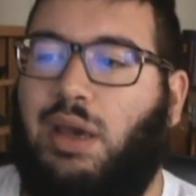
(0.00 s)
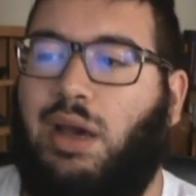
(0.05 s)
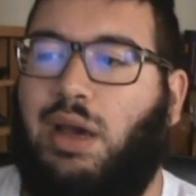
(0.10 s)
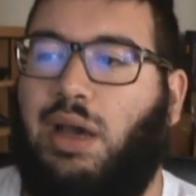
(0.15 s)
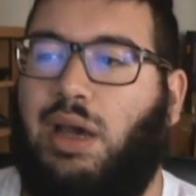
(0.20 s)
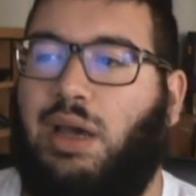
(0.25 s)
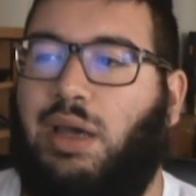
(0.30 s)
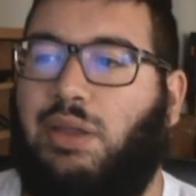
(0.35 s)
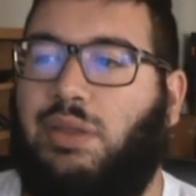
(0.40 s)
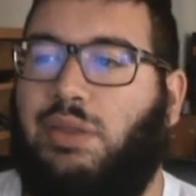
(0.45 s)

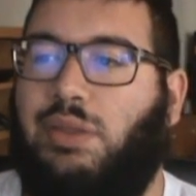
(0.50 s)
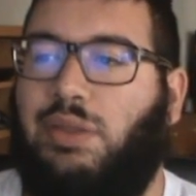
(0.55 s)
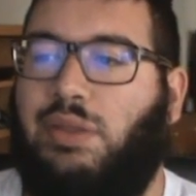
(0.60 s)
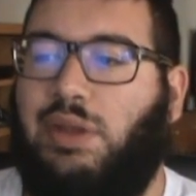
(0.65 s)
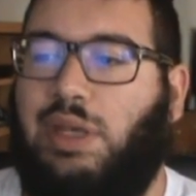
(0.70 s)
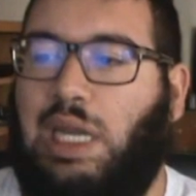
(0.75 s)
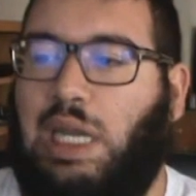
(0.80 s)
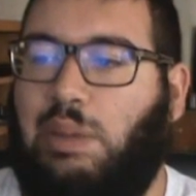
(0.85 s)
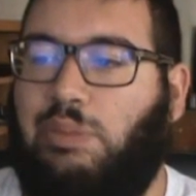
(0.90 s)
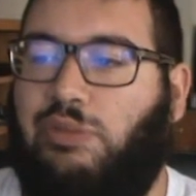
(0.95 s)

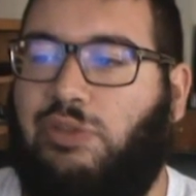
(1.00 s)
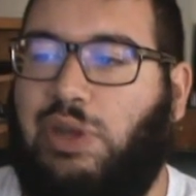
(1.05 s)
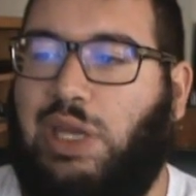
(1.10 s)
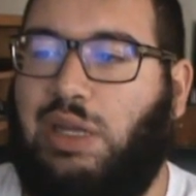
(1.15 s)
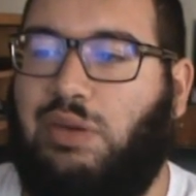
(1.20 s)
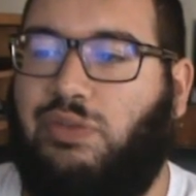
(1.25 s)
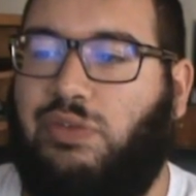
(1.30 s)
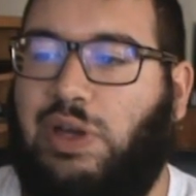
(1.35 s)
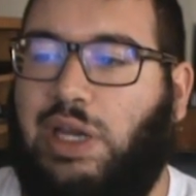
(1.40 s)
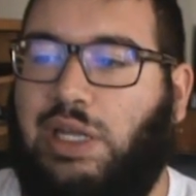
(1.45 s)
The Nam
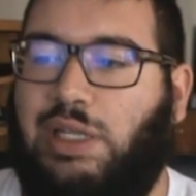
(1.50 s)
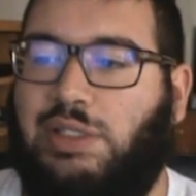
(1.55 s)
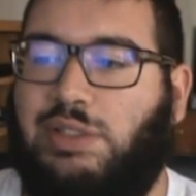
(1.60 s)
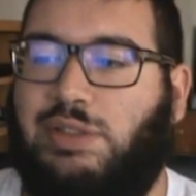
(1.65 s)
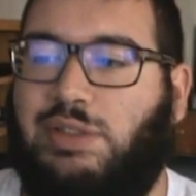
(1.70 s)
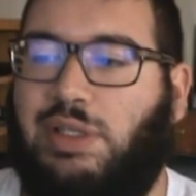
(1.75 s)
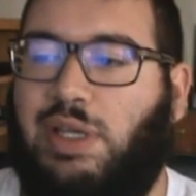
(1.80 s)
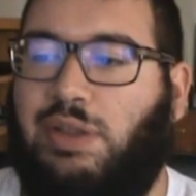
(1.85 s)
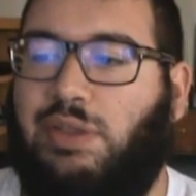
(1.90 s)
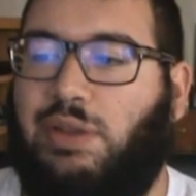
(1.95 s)
Fan fight
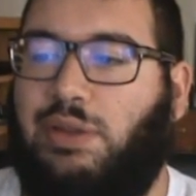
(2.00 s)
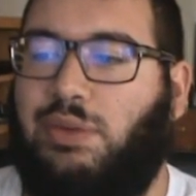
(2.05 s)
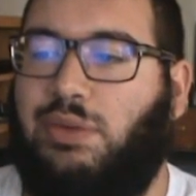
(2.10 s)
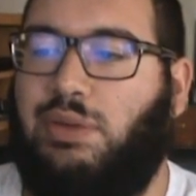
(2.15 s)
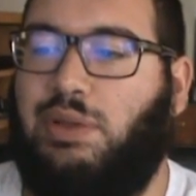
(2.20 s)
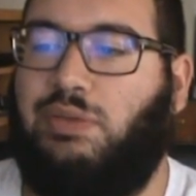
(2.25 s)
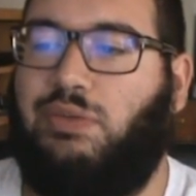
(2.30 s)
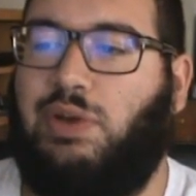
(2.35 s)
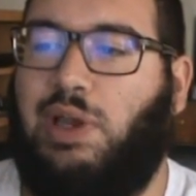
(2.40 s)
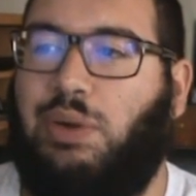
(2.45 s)
is, I think, the
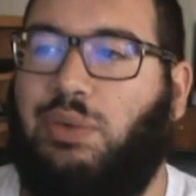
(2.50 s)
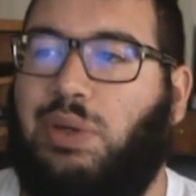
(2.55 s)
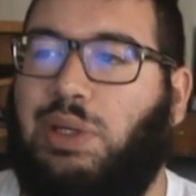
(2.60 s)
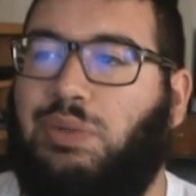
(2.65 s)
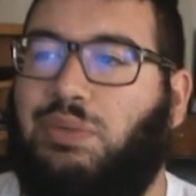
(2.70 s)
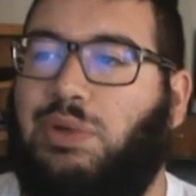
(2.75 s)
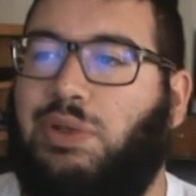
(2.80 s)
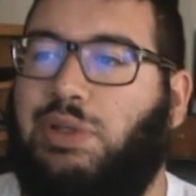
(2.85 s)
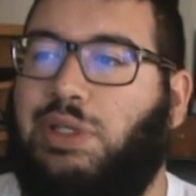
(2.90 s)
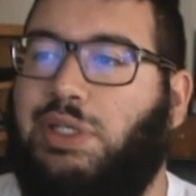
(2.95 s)
only fight
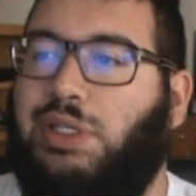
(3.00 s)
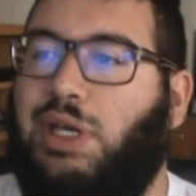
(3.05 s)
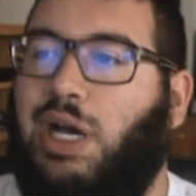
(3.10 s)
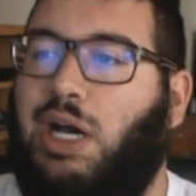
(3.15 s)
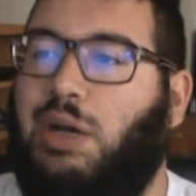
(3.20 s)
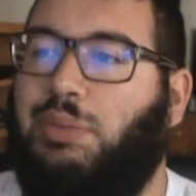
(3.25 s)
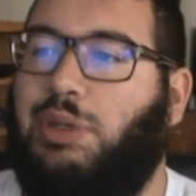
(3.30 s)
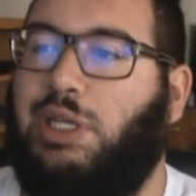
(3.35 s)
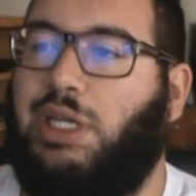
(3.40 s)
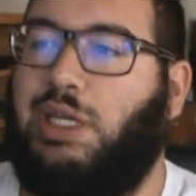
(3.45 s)
where he really
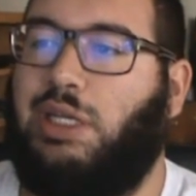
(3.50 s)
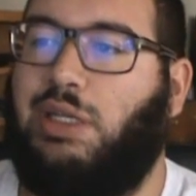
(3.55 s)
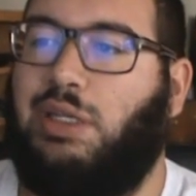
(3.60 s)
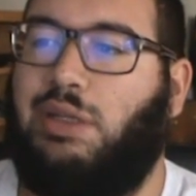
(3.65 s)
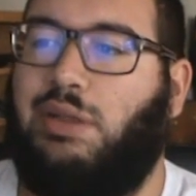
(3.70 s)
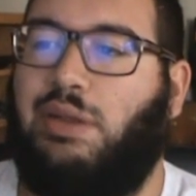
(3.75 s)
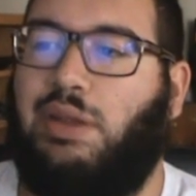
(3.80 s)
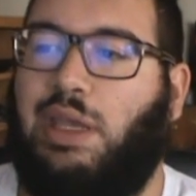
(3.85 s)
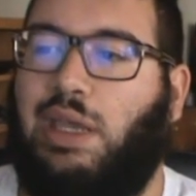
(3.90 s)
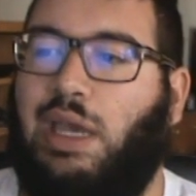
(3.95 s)

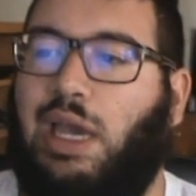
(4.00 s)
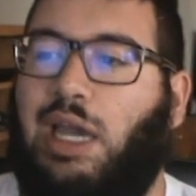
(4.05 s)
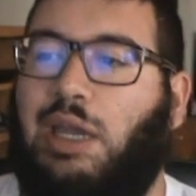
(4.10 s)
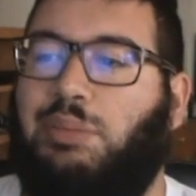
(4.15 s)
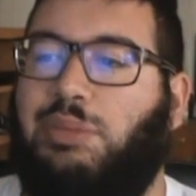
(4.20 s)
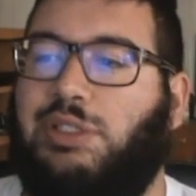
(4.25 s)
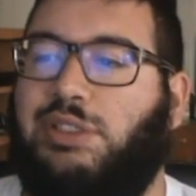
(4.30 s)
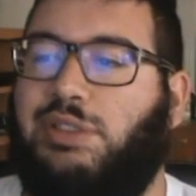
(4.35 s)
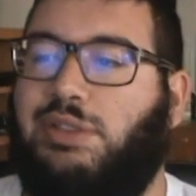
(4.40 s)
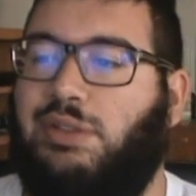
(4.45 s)
dominated the
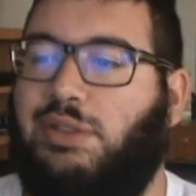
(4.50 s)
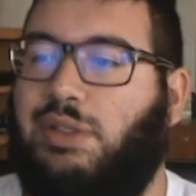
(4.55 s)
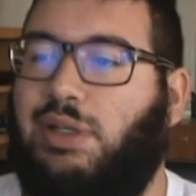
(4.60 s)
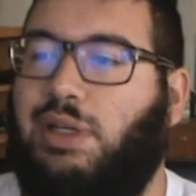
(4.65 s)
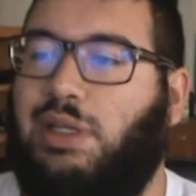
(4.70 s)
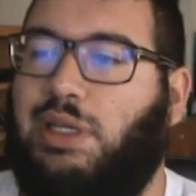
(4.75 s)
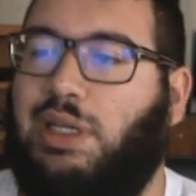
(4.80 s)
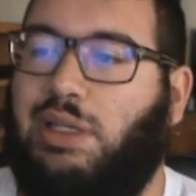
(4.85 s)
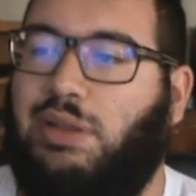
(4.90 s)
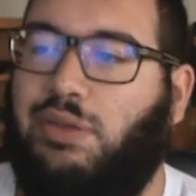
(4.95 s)
guy, but still
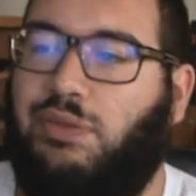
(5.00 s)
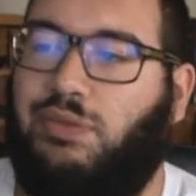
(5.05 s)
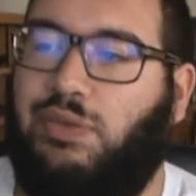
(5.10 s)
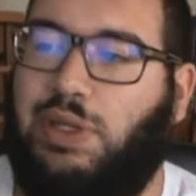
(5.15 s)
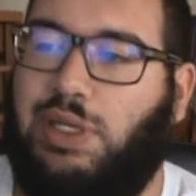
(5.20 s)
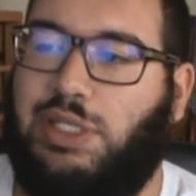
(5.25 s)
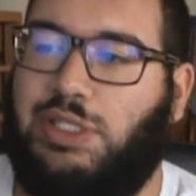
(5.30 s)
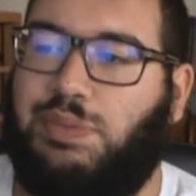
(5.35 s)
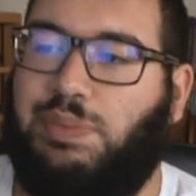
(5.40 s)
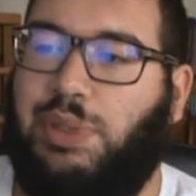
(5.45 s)
couldn't get the
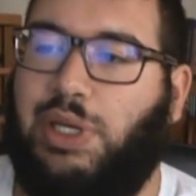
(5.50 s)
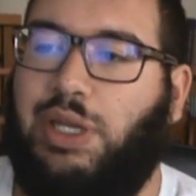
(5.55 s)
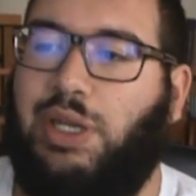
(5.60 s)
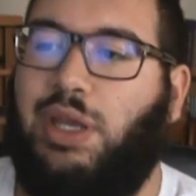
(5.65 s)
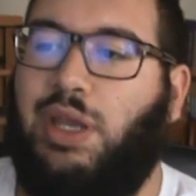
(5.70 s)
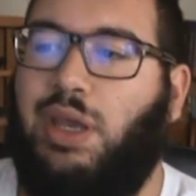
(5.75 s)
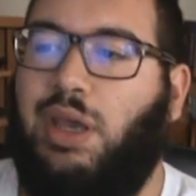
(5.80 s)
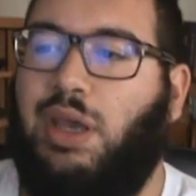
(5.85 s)
finish. But